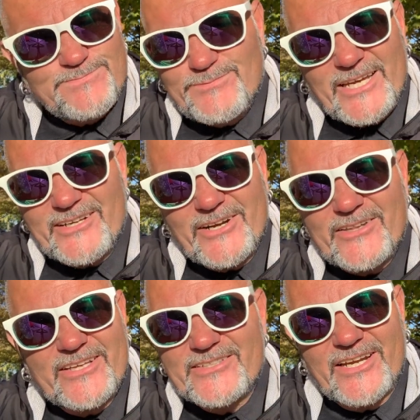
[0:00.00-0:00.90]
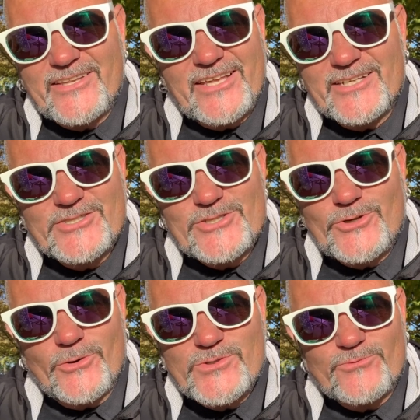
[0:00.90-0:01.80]
Yeah, none of that, none of that just
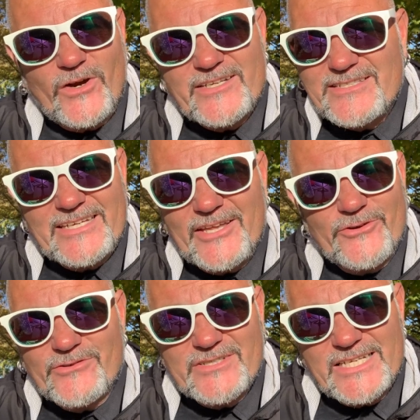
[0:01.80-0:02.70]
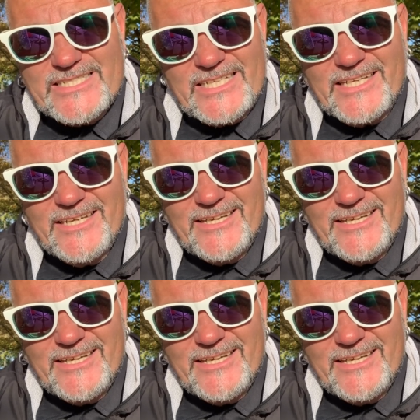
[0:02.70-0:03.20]
goes right together, does it?